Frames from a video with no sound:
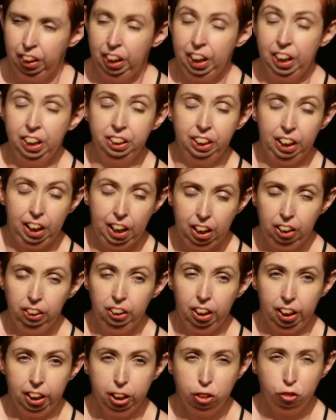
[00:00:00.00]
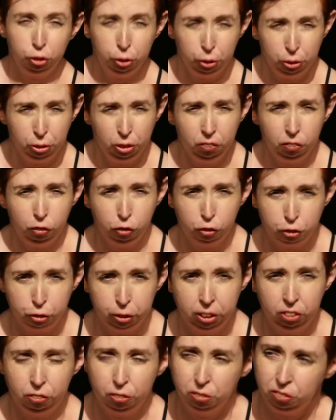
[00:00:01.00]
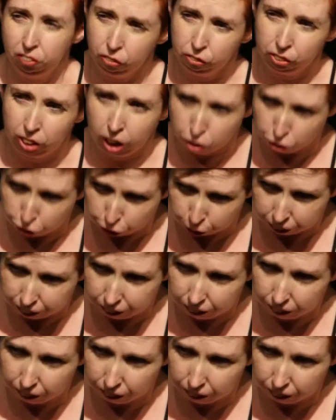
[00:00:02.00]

and ally took to the streets of this country